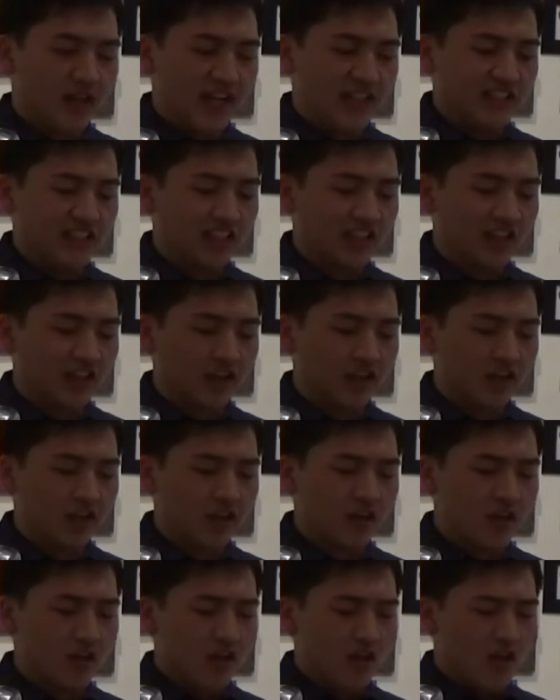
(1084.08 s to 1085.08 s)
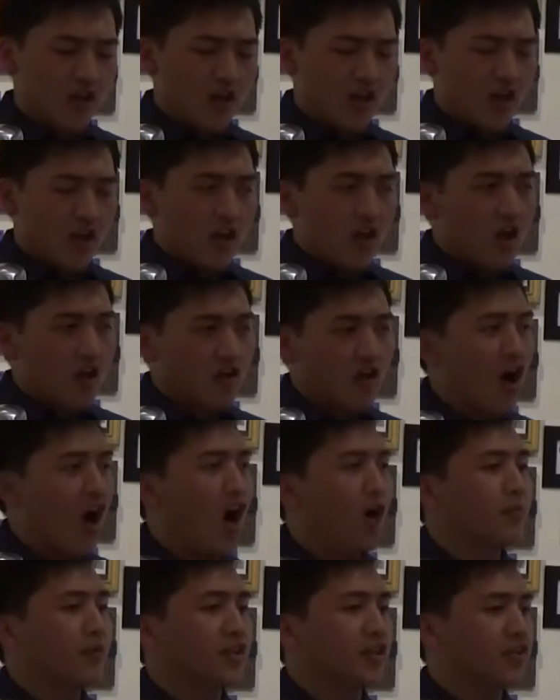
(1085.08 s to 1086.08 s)
had declared,
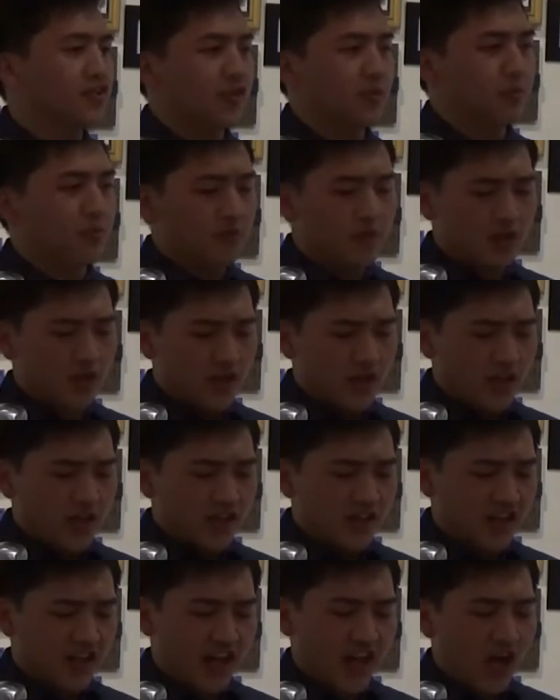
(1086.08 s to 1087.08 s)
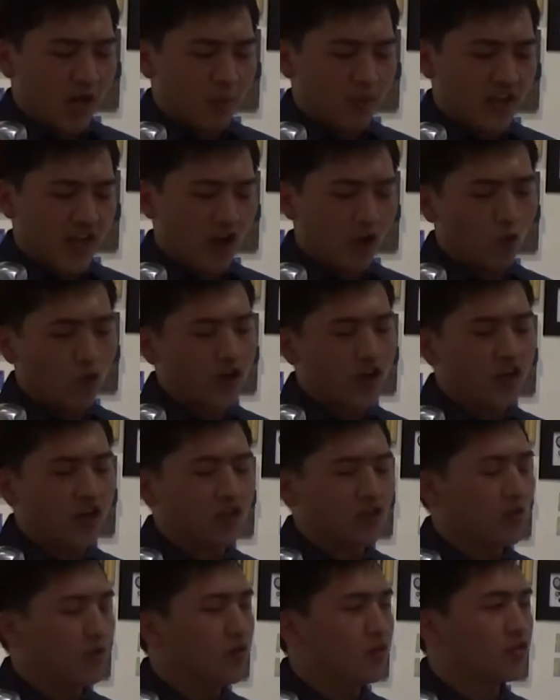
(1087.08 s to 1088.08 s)
"Communism is a hammer that we
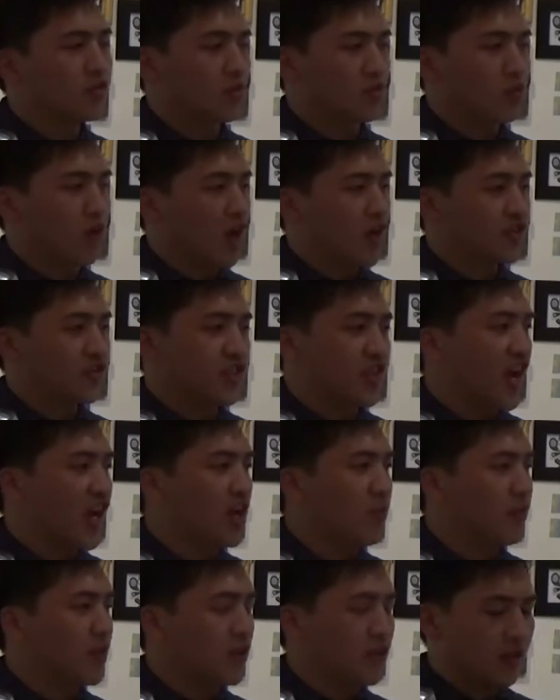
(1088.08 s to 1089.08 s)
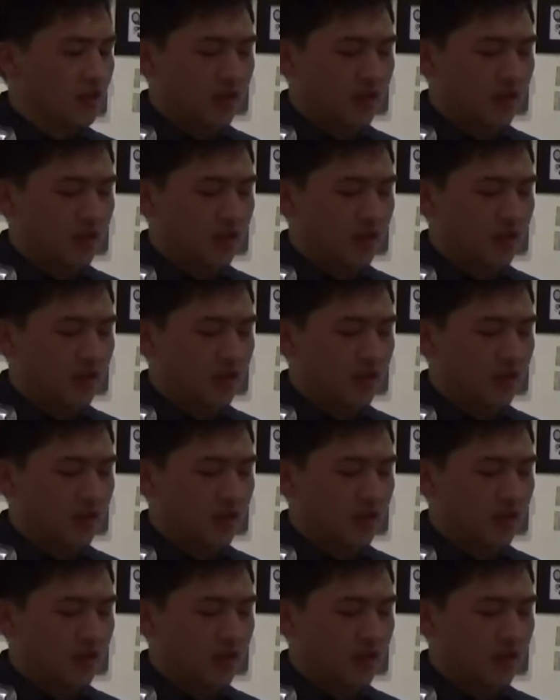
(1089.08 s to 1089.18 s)
use to crush the enemy."